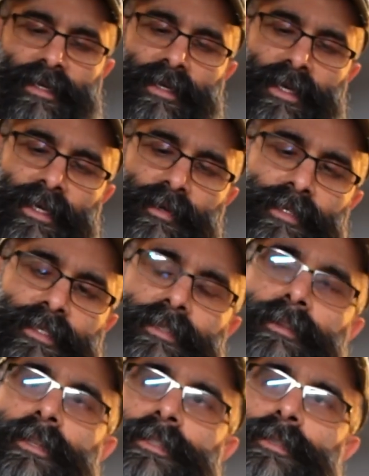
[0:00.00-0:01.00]
And you can
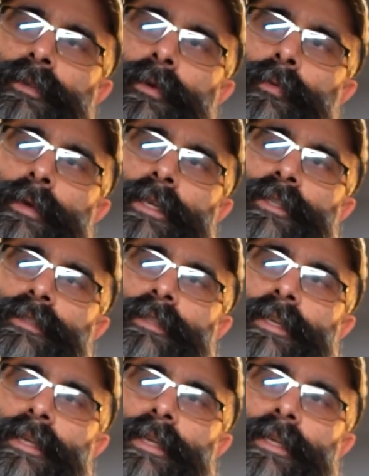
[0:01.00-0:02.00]
still also reach
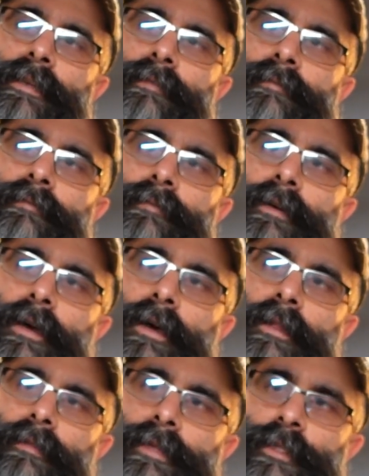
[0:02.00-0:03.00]
the
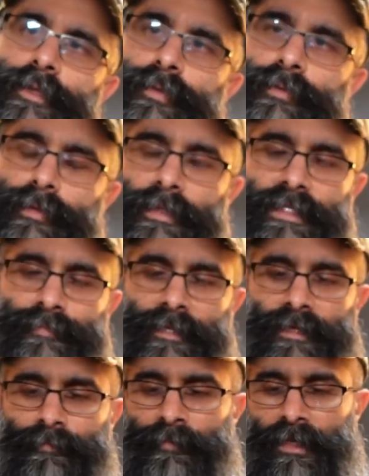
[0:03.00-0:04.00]
lens release
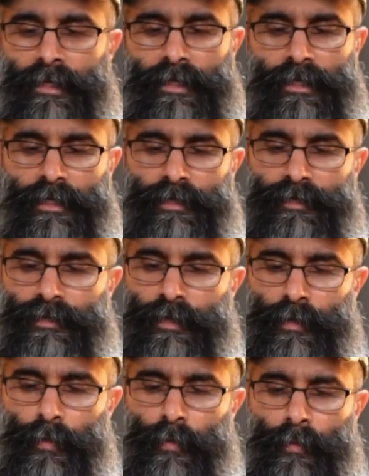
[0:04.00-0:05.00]
button.
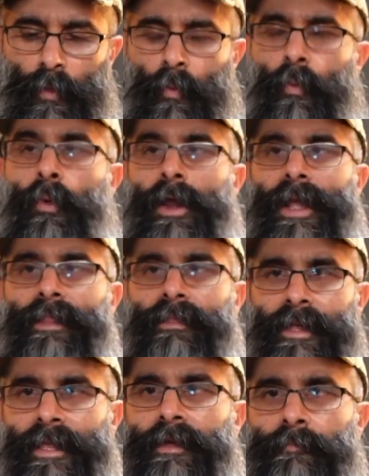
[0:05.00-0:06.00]
So what I
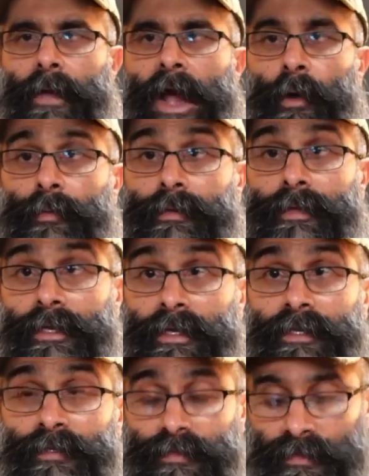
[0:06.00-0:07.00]
like about
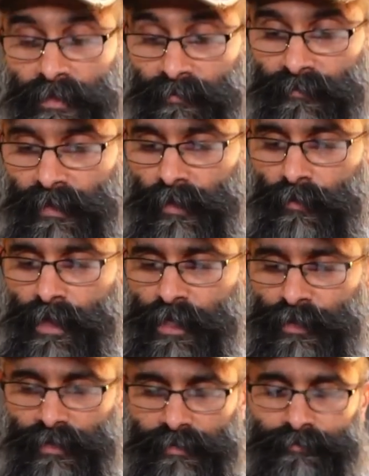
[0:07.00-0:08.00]
this
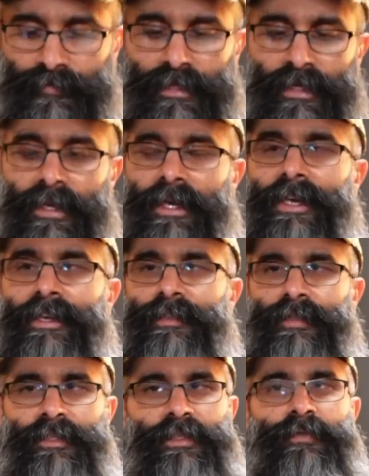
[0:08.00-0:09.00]
configuration
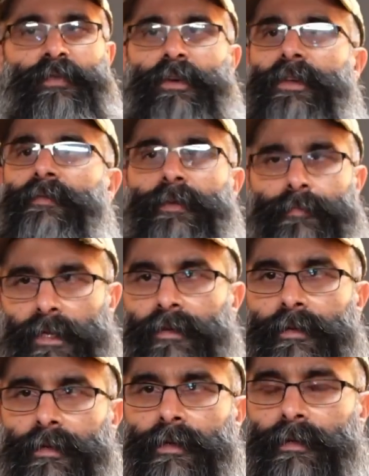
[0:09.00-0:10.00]
is this is very
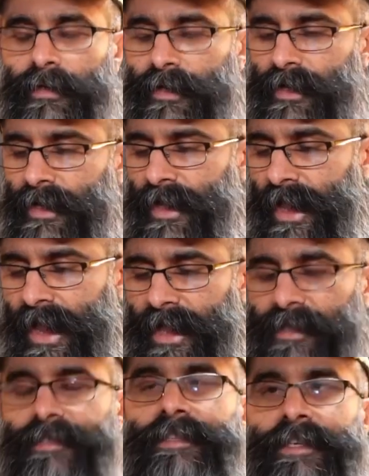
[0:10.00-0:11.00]
familiar
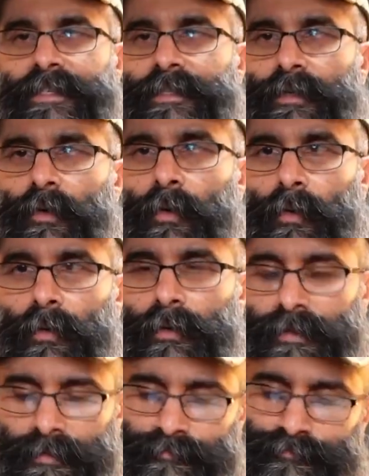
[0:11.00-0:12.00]
and it's easy to hold.